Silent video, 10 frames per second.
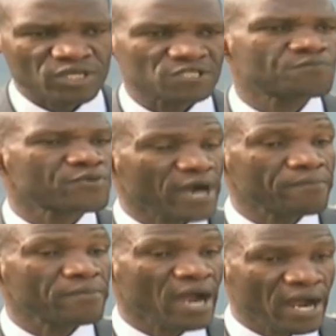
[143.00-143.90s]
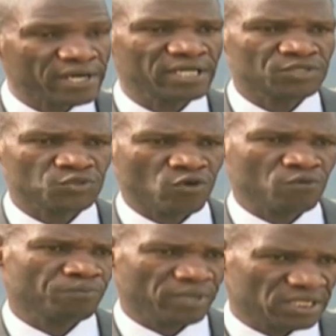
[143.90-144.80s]
is primarily to
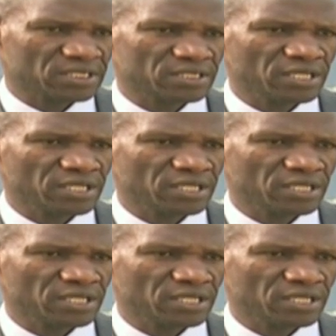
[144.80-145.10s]
complete